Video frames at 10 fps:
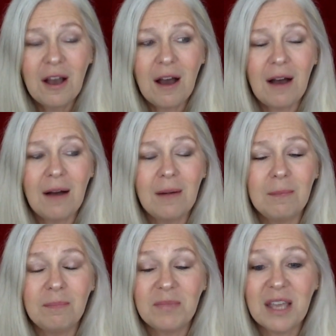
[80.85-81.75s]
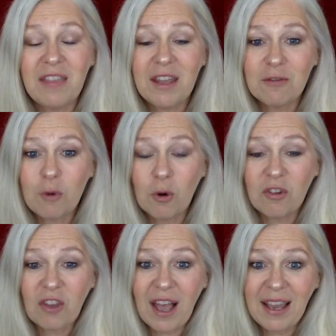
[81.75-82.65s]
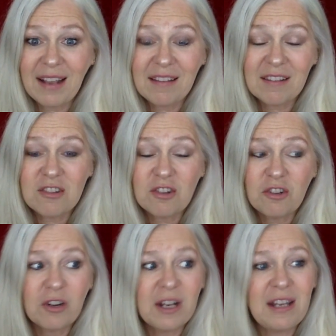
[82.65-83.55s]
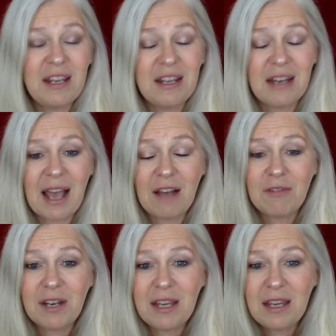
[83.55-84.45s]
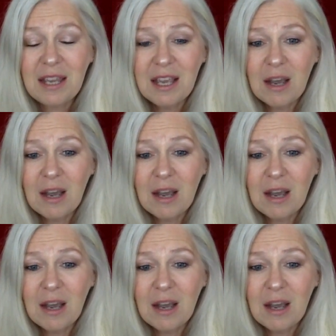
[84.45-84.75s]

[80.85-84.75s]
And then of course I had 6 children and he didn't have any.